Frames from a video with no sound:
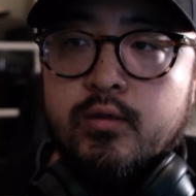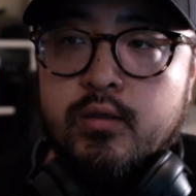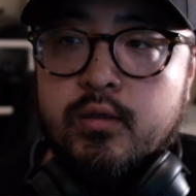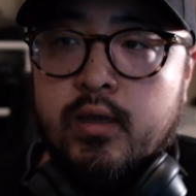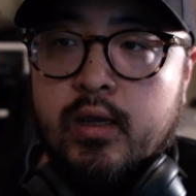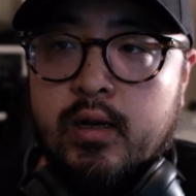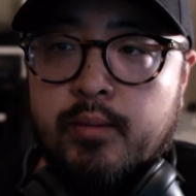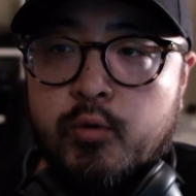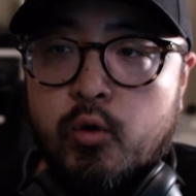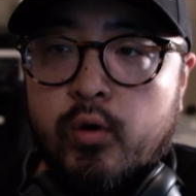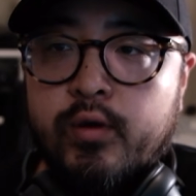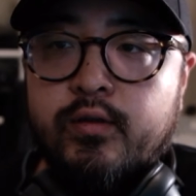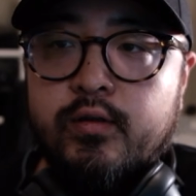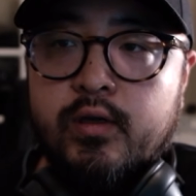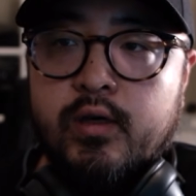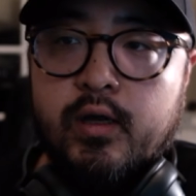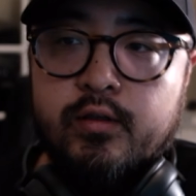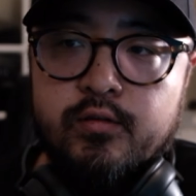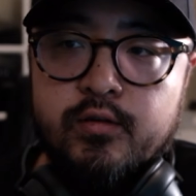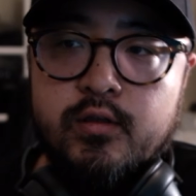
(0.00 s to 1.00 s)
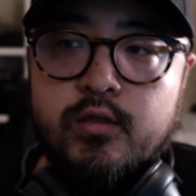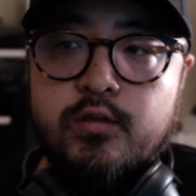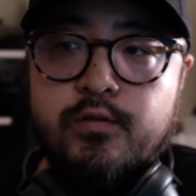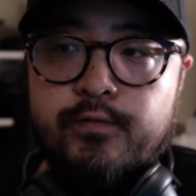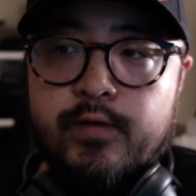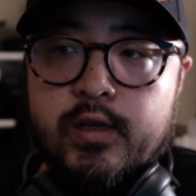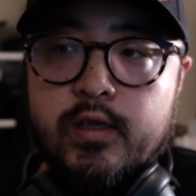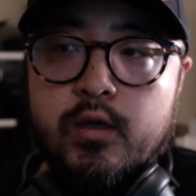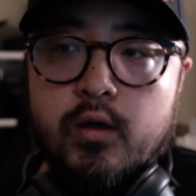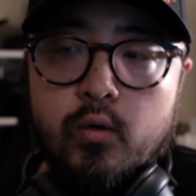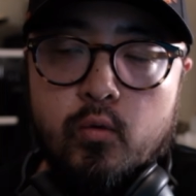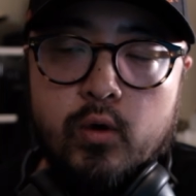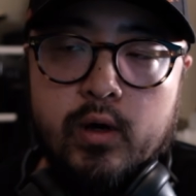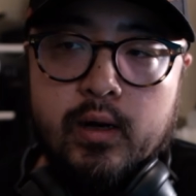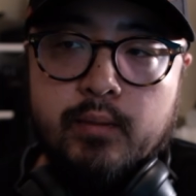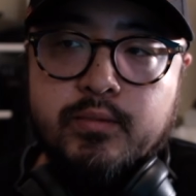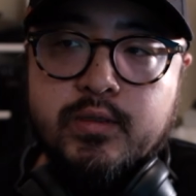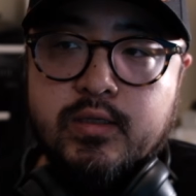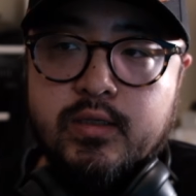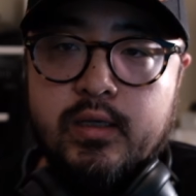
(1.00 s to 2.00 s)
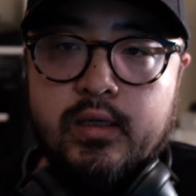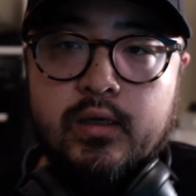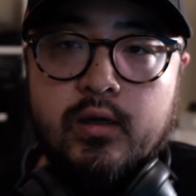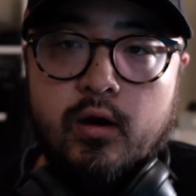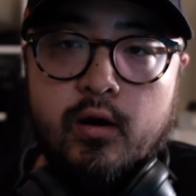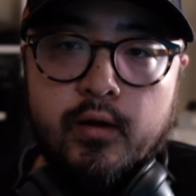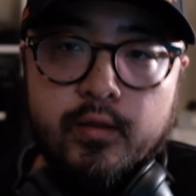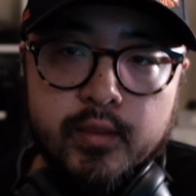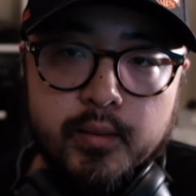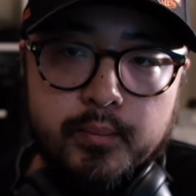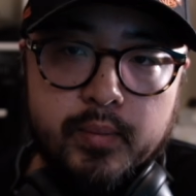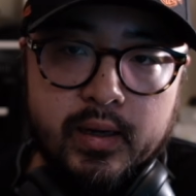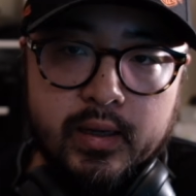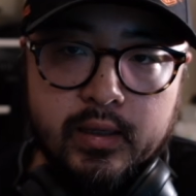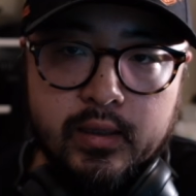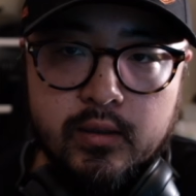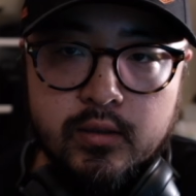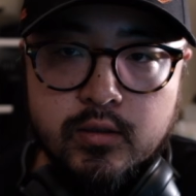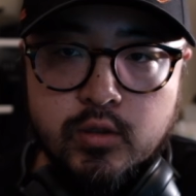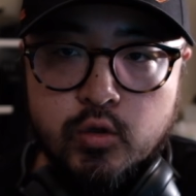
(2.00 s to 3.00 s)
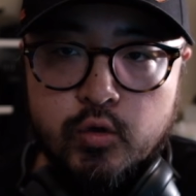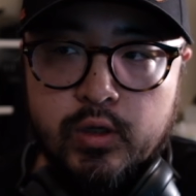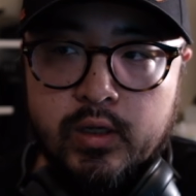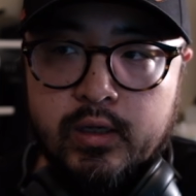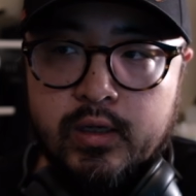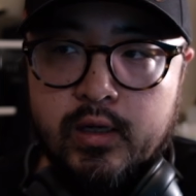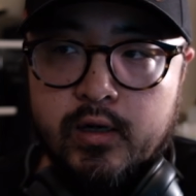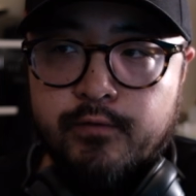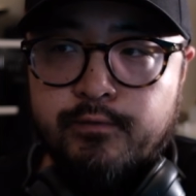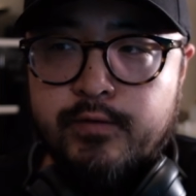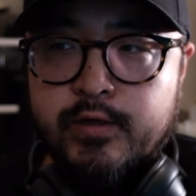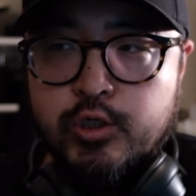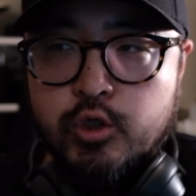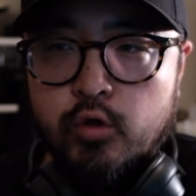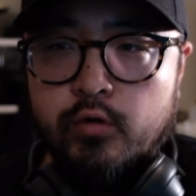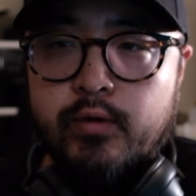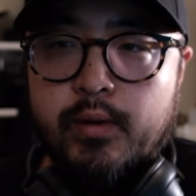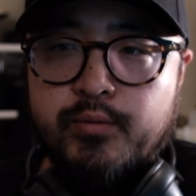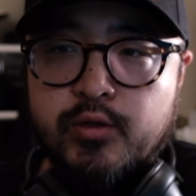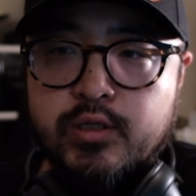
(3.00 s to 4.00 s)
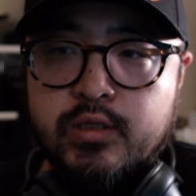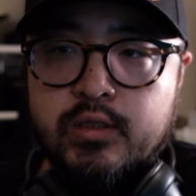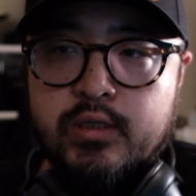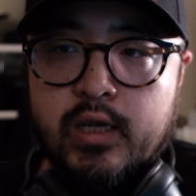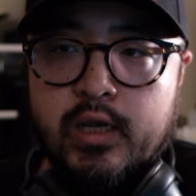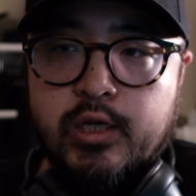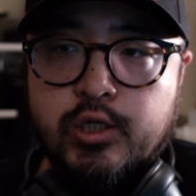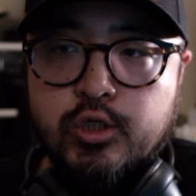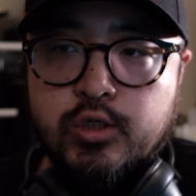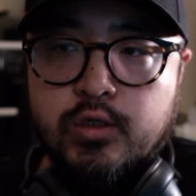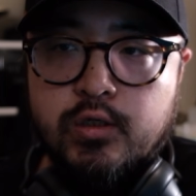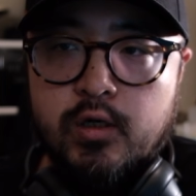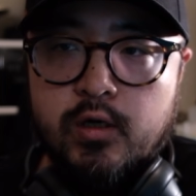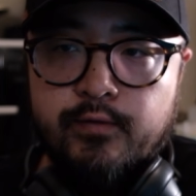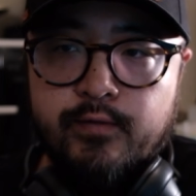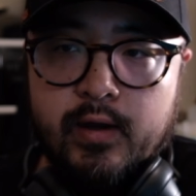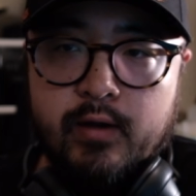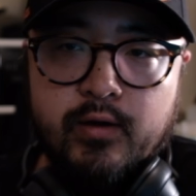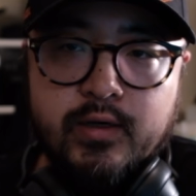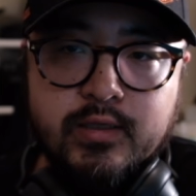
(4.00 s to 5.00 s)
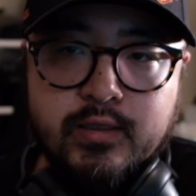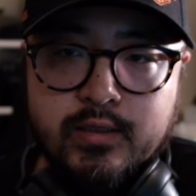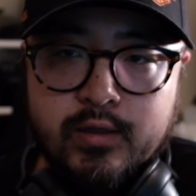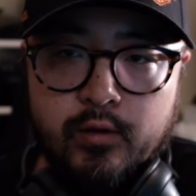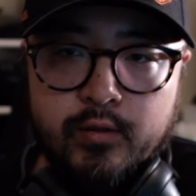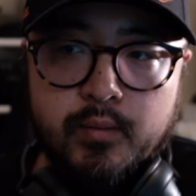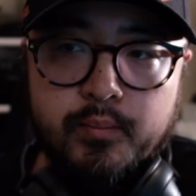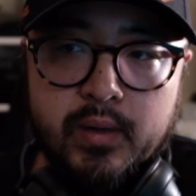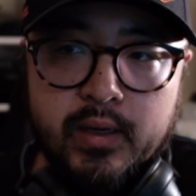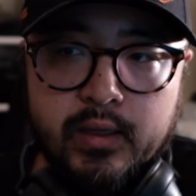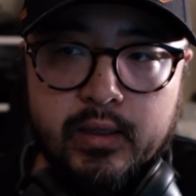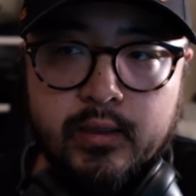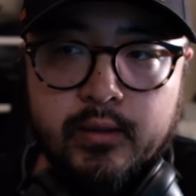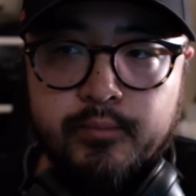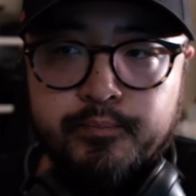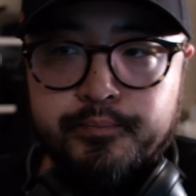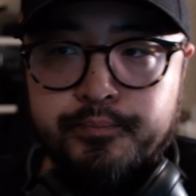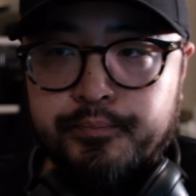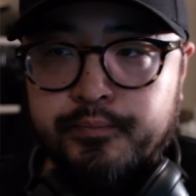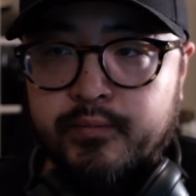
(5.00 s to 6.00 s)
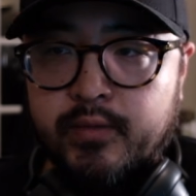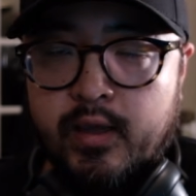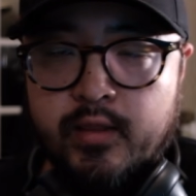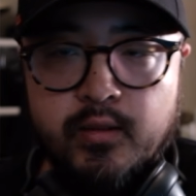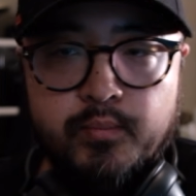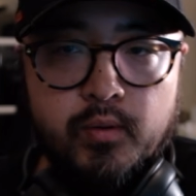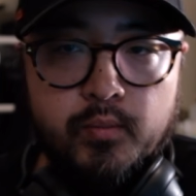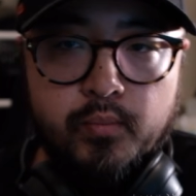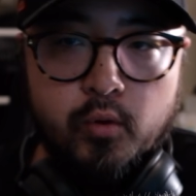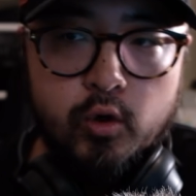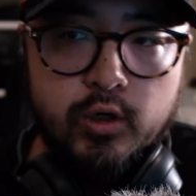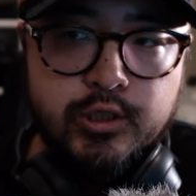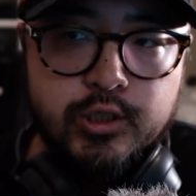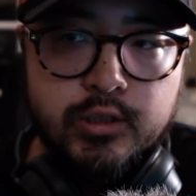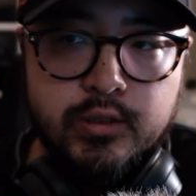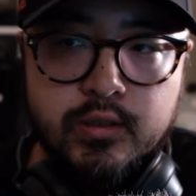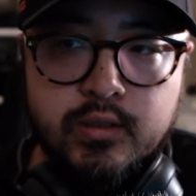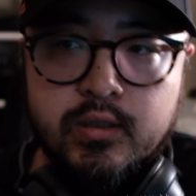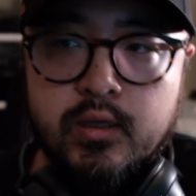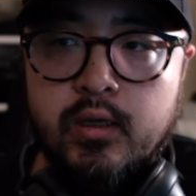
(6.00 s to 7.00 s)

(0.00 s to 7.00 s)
And I'm going to cut to this video where I'm sitting on the bike so you can get a visual representation of how I sit on the bike and the proportions.